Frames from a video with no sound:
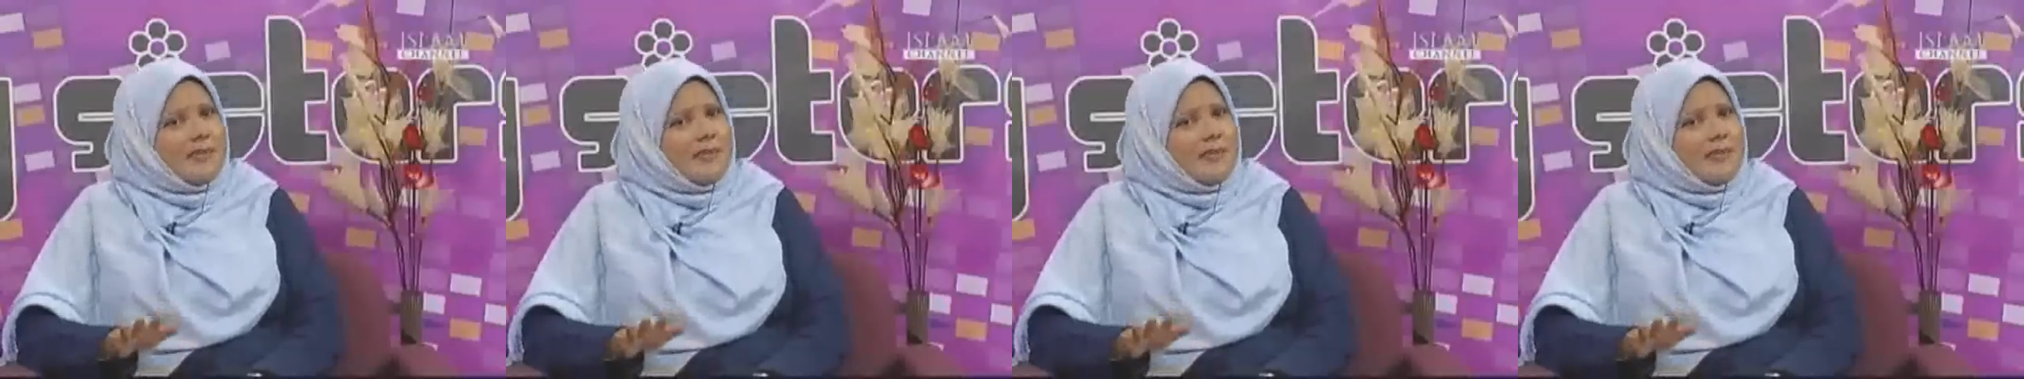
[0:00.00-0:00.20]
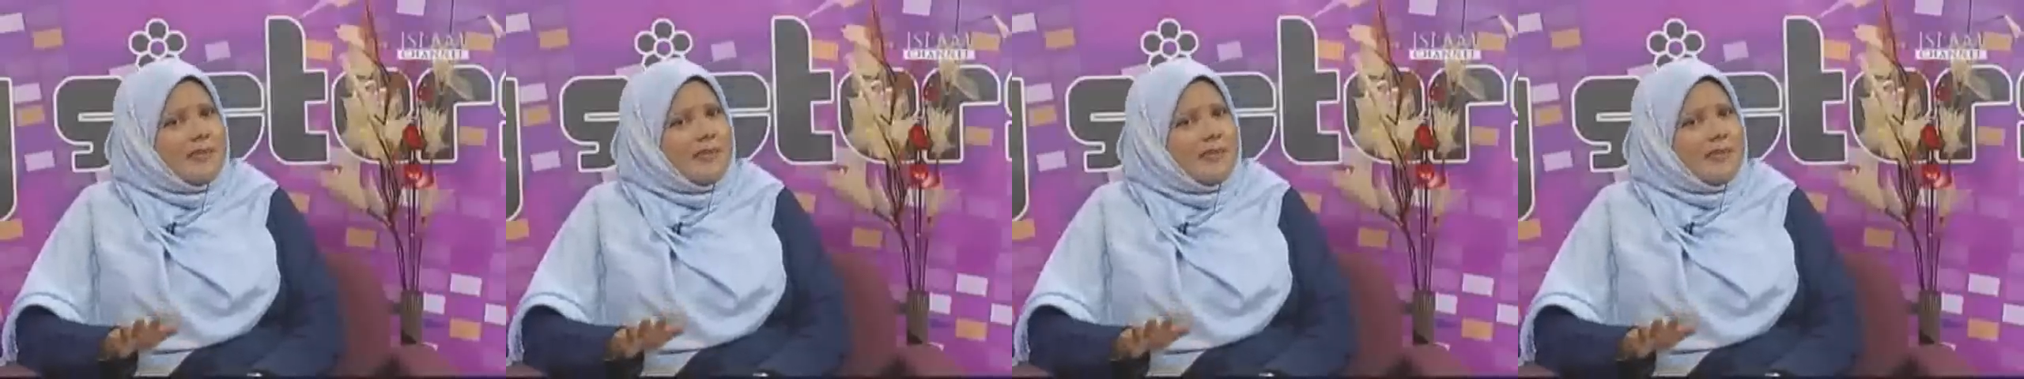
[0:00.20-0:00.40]

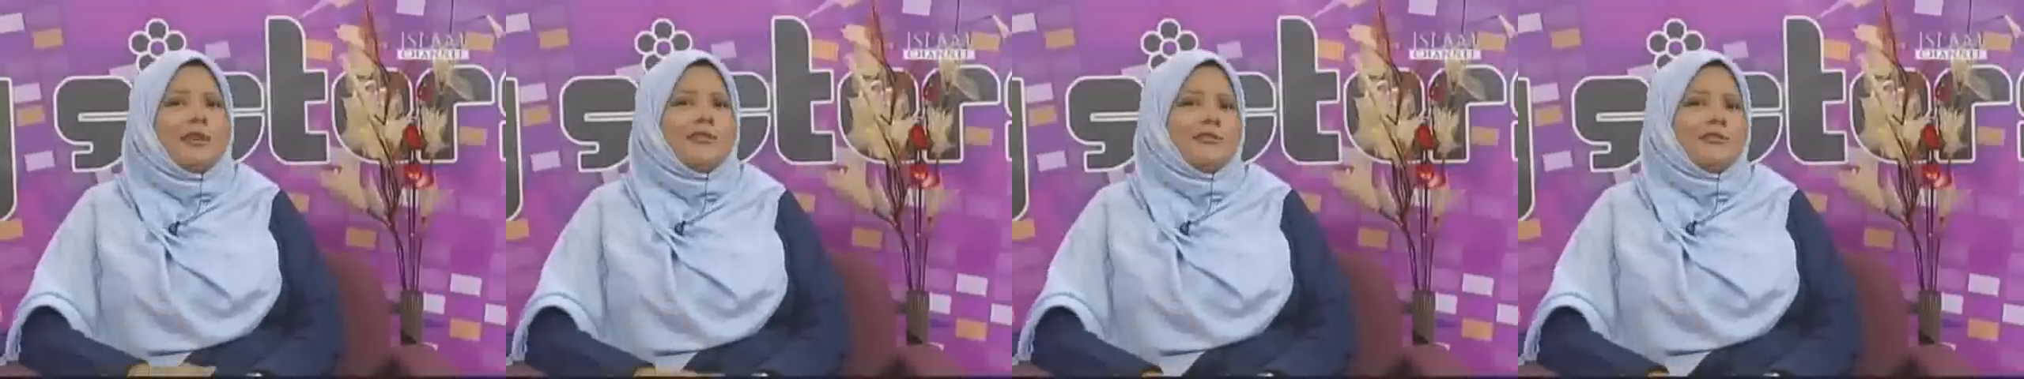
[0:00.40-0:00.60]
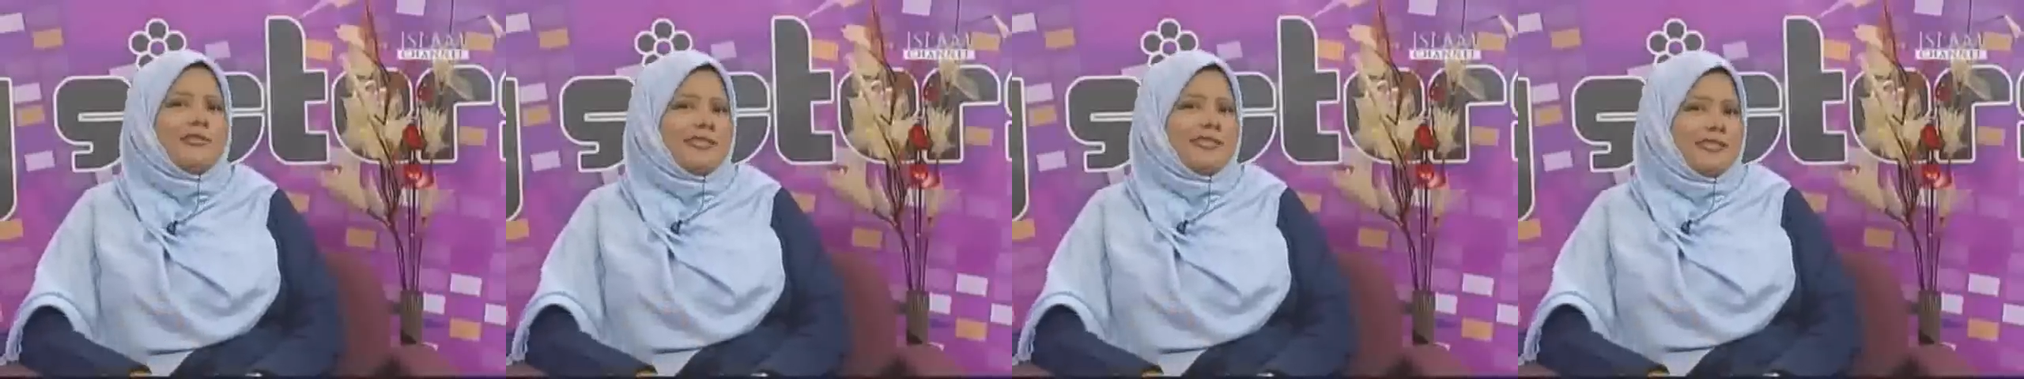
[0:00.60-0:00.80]
annoyed
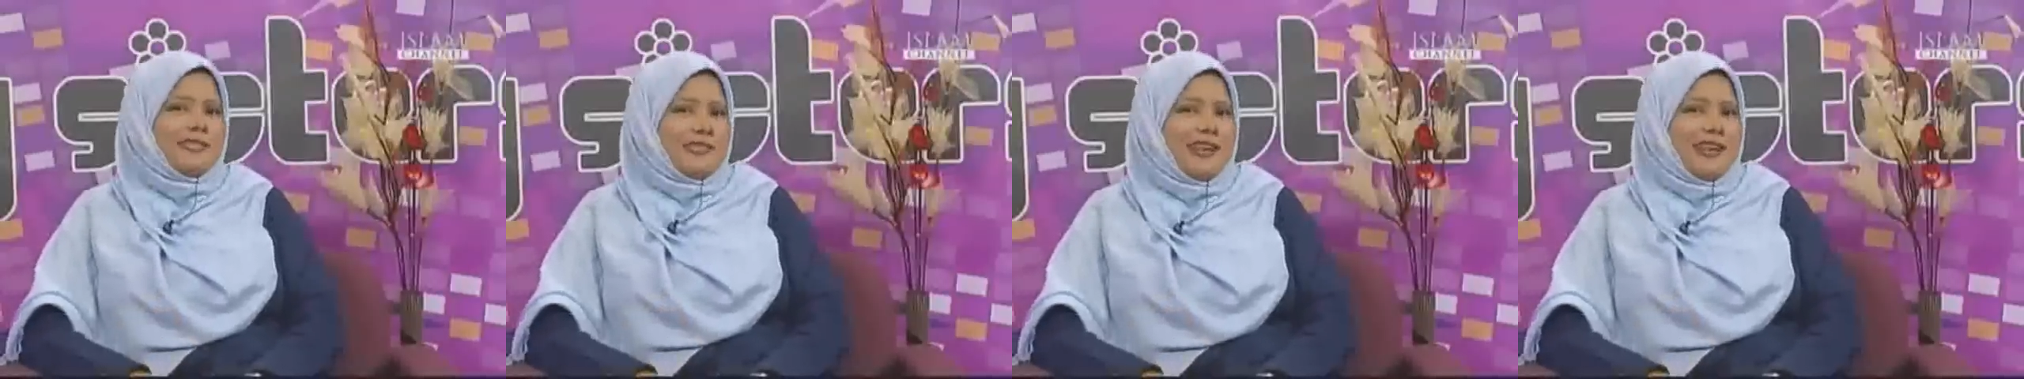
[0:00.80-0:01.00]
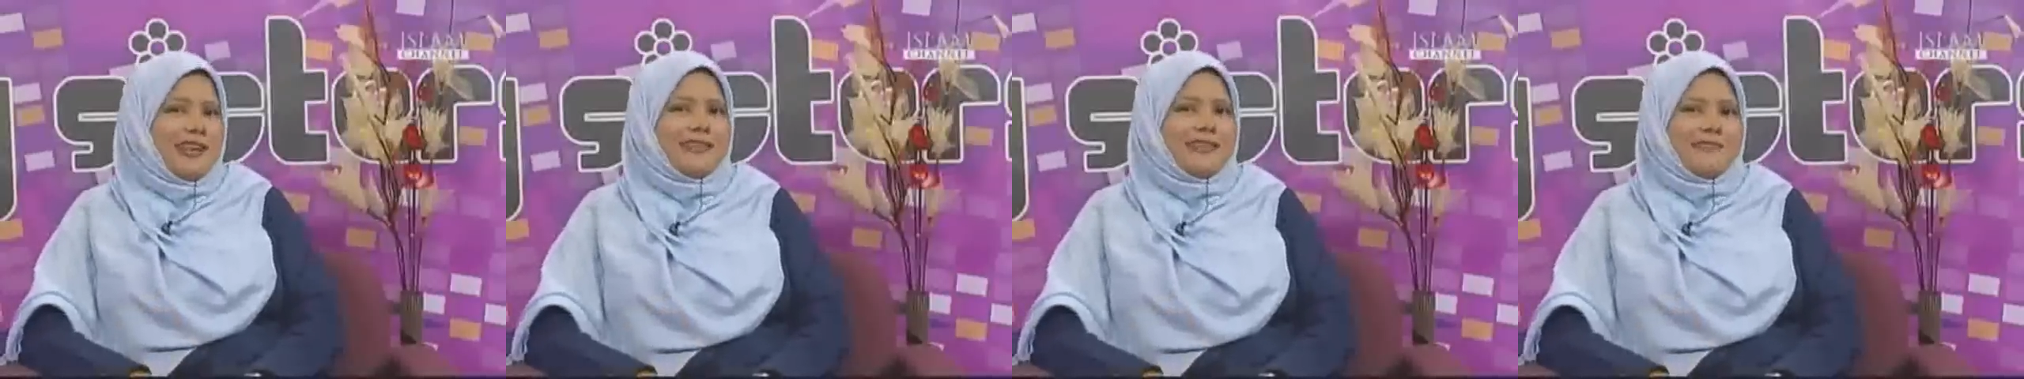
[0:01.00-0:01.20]
or
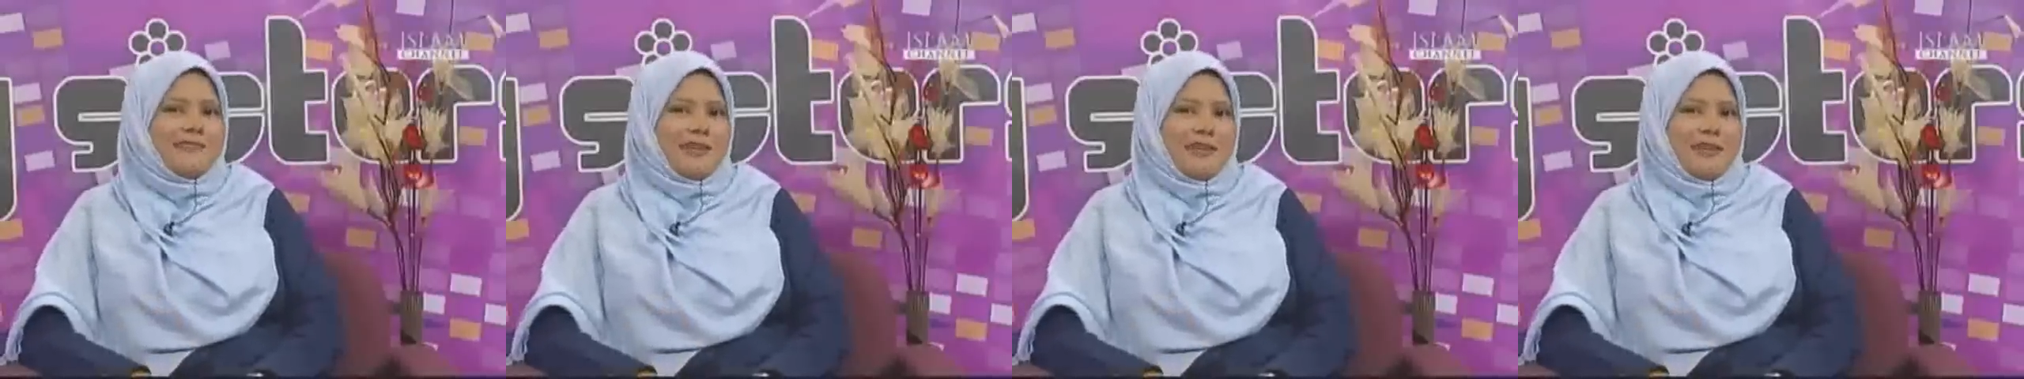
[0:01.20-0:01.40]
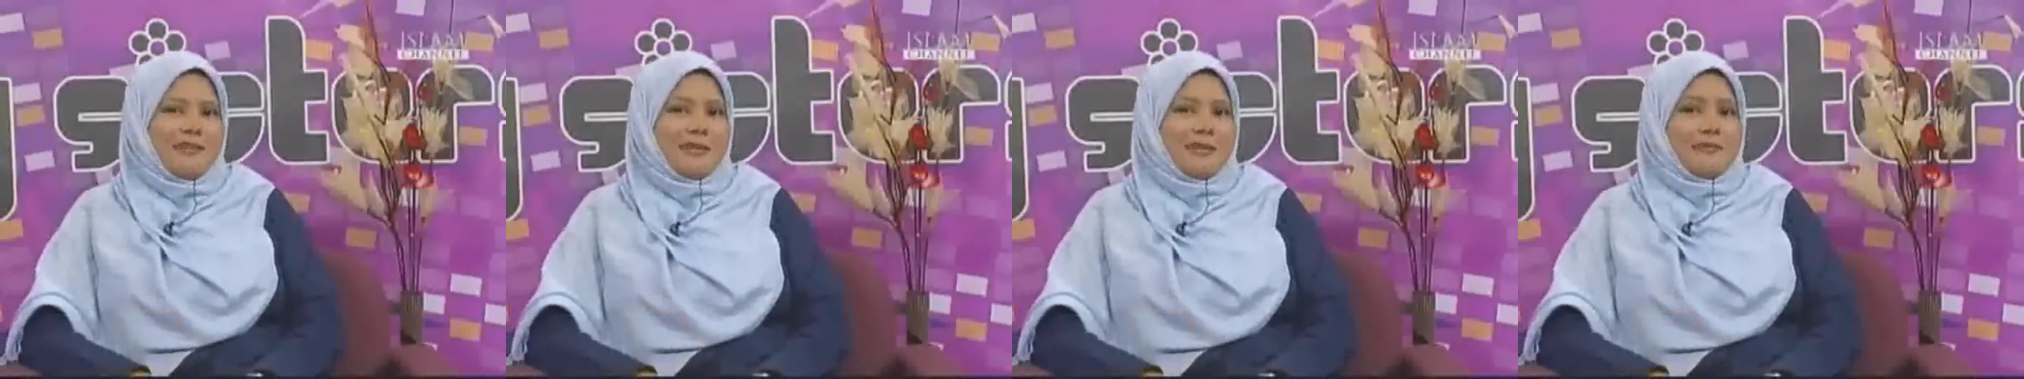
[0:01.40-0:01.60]
frustrated
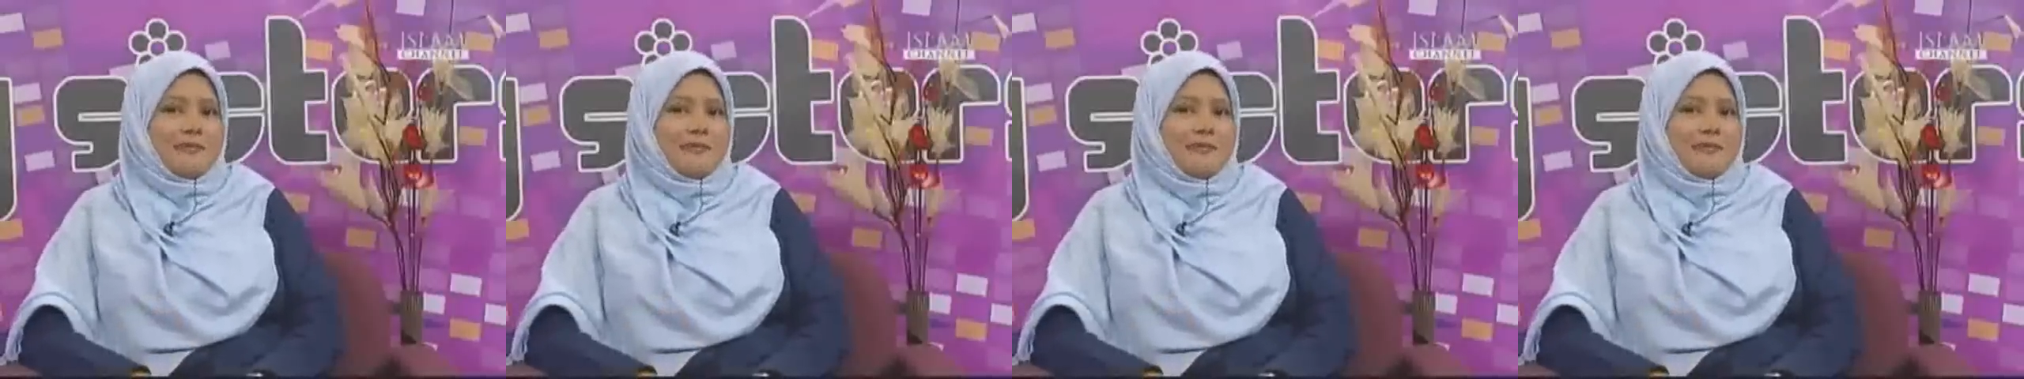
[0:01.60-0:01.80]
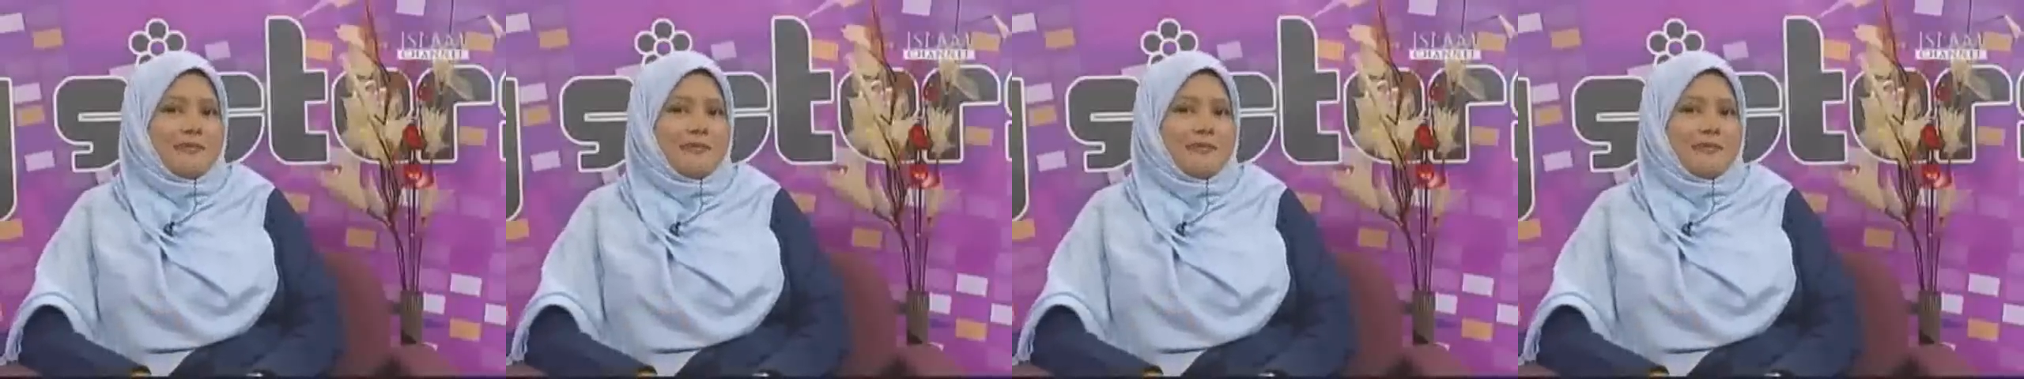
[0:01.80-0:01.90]
maybe.